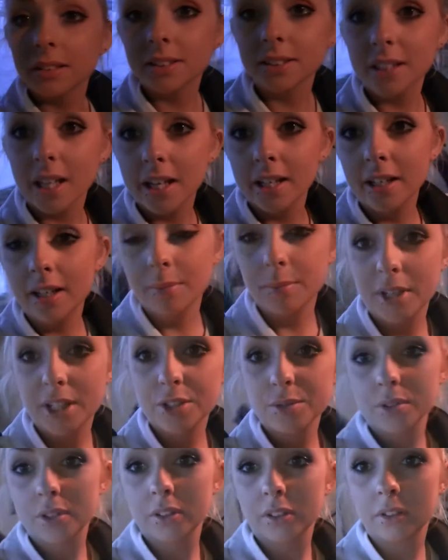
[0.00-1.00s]
This lighting makes
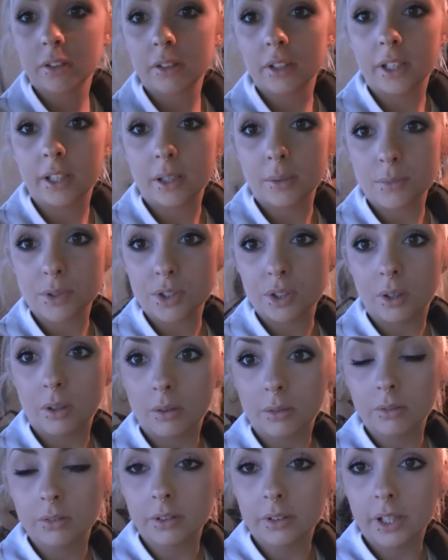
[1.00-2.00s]
me look like I'm
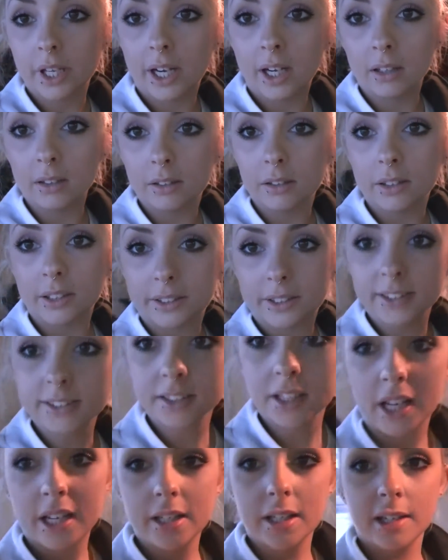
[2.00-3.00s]
stoned. There, like this
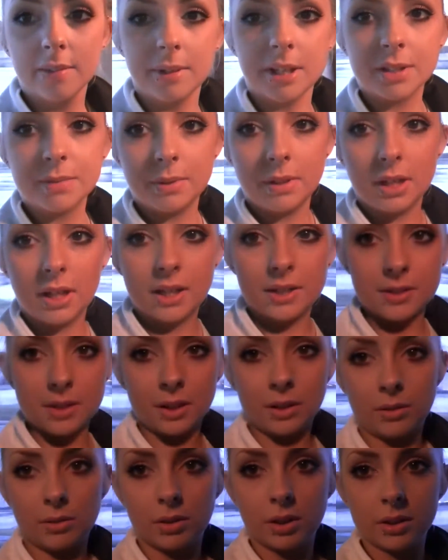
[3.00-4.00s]
lighting makes my eyes
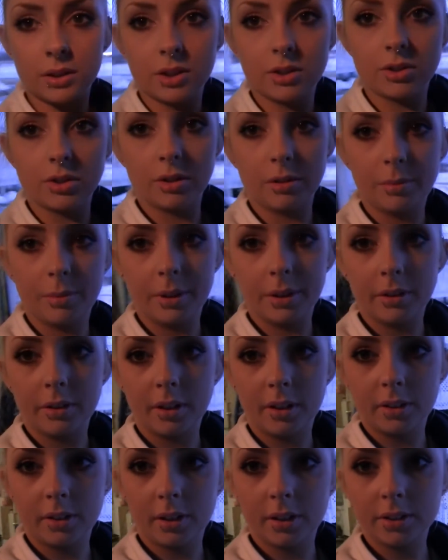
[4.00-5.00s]
like really droopy. Look
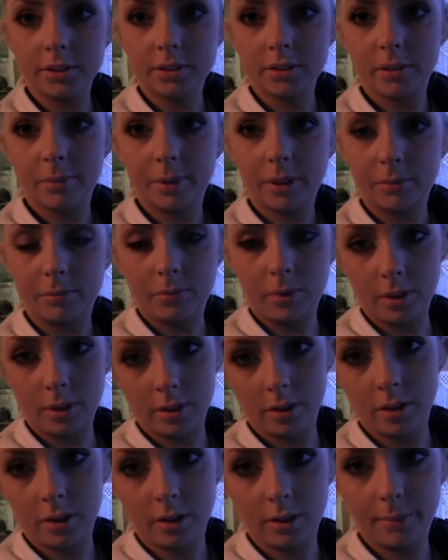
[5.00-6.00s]
at this, I'm like
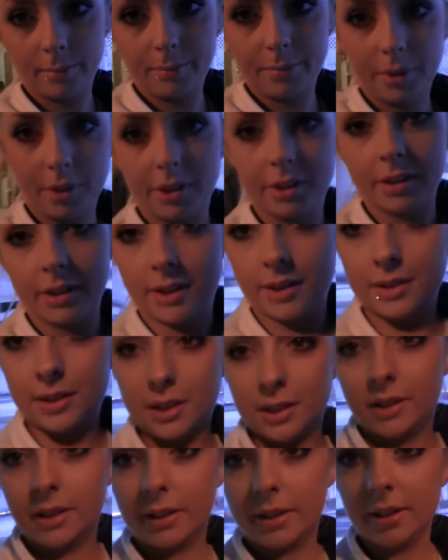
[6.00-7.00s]
merp. And then
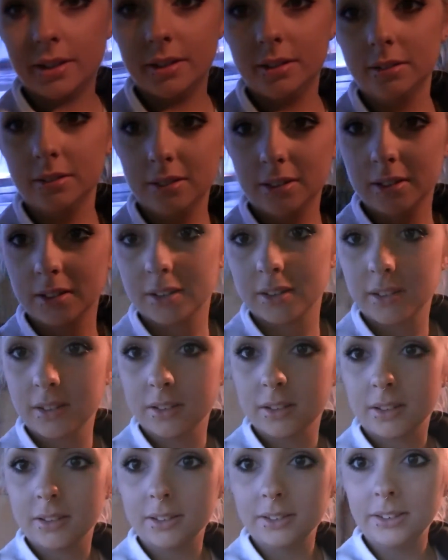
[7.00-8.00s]
here,
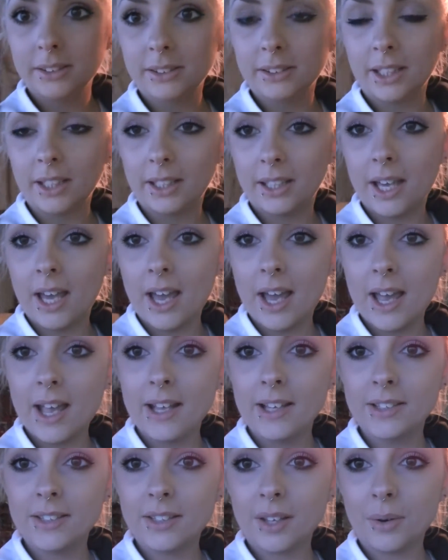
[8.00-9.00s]
it's like yay,
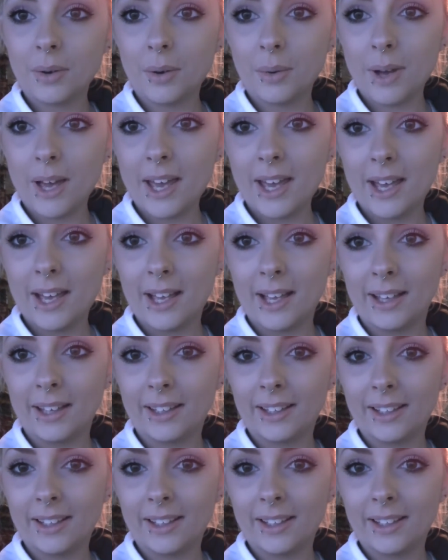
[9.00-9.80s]
so awake.